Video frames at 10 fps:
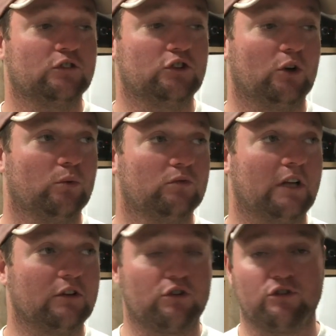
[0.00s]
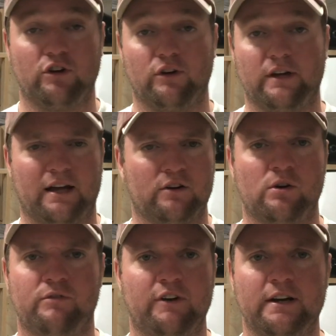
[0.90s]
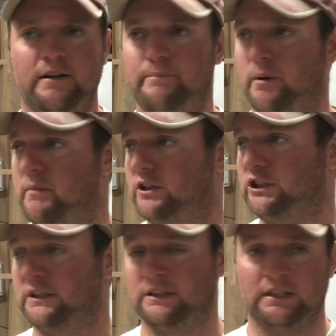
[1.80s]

don't know if I need permission